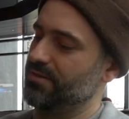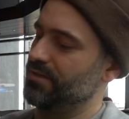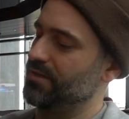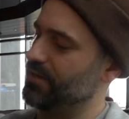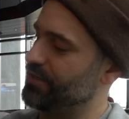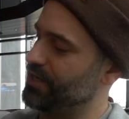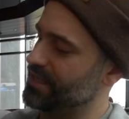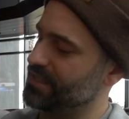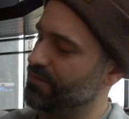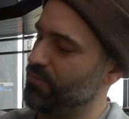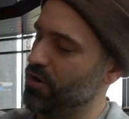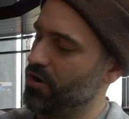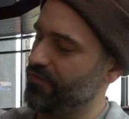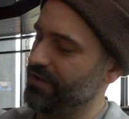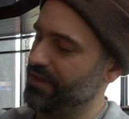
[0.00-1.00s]
or it doesn't
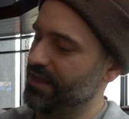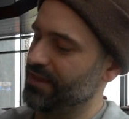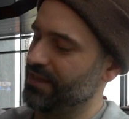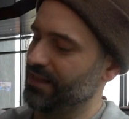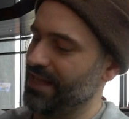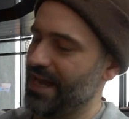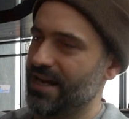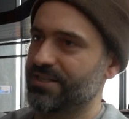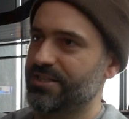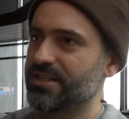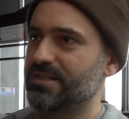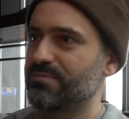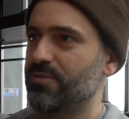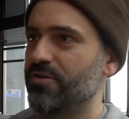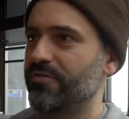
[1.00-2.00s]
move, and then the legs
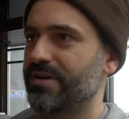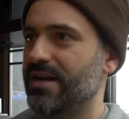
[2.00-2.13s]
just move.